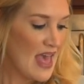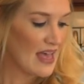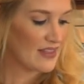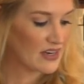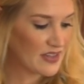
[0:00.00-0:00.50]

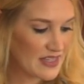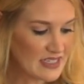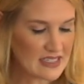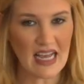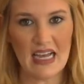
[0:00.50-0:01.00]
And then on
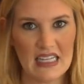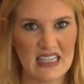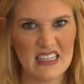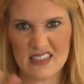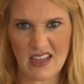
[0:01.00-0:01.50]
this side,
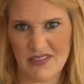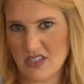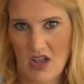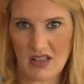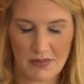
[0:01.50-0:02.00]
this stuff
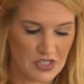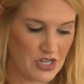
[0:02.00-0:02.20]
is all up